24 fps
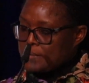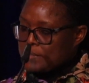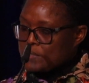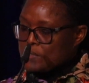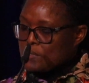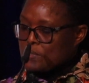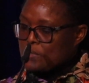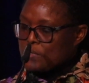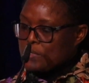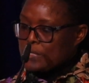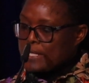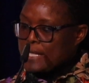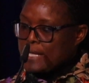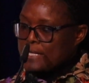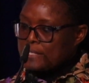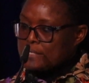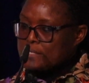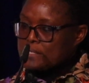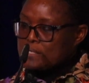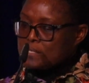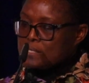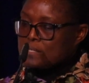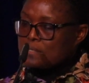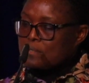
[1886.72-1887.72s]
So
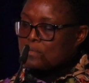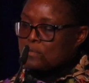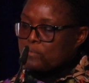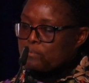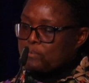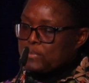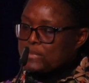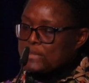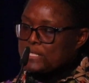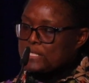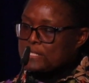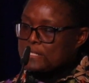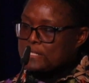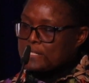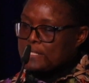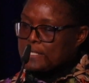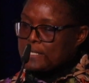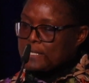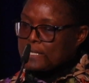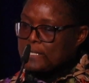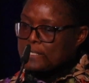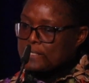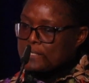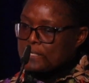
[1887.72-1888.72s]
that completes
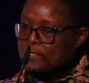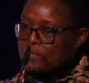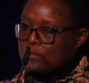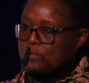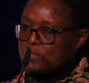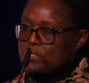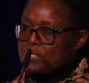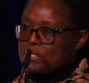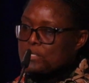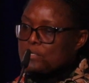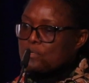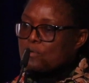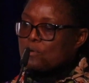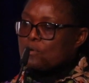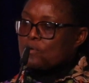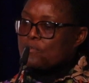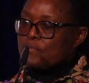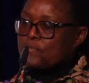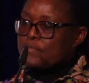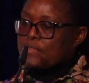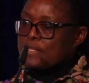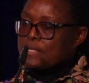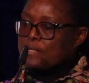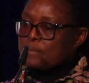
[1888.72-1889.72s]
the category
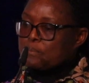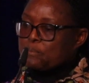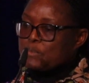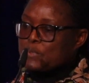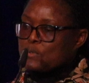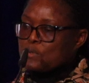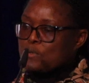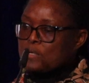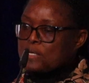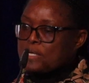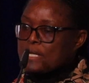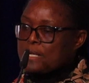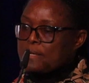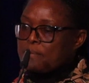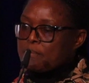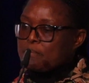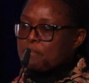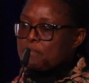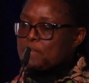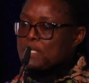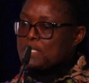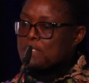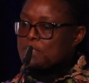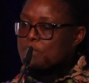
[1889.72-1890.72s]
of the
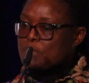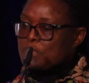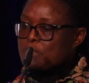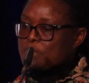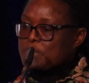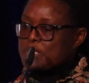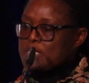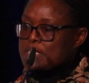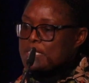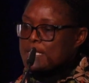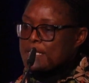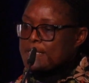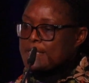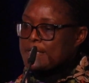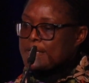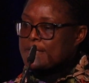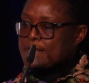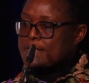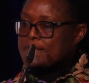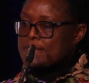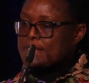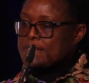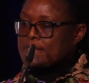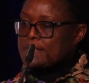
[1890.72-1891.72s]
program minimum
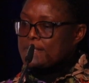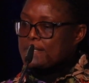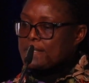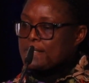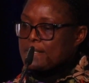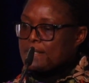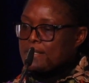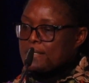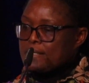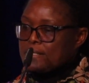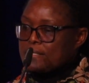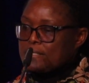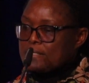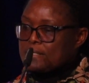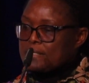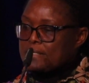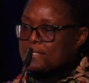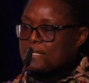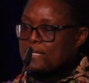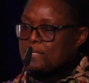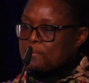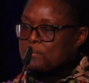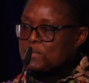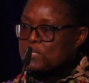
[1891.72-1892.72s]
standards.
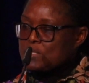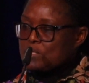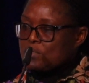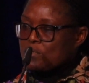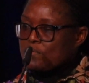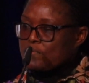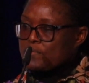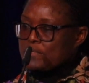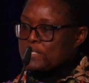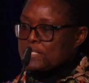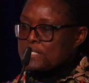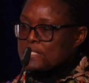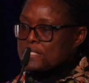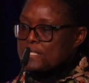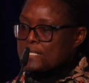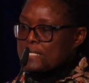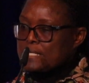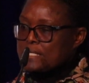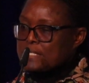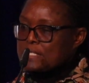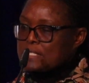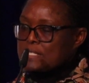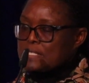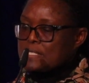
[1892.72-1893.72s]
In terms of
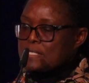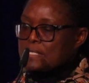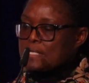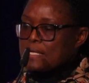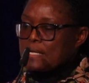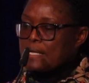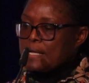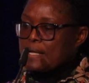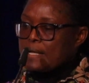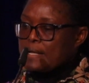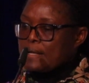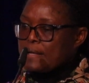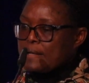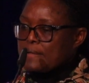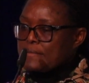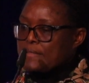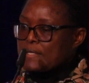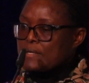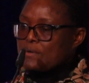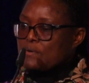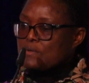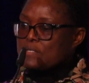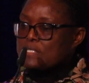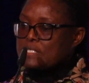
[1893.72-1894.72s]
research,
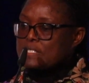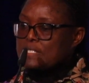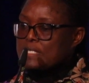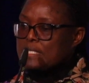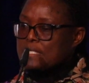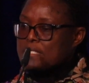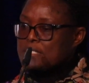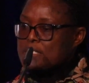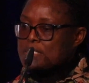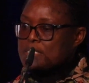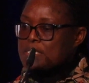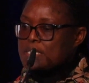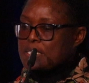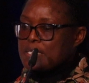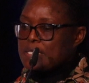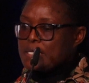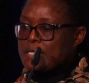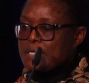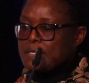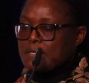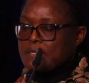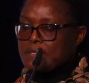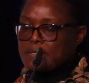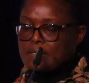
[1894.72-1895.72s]
the concerns
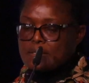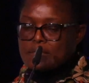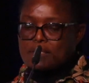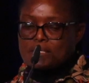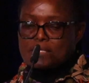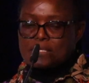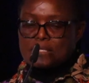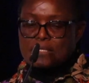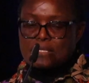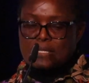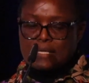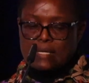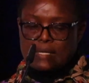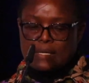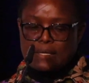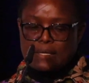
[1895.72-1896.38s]
here is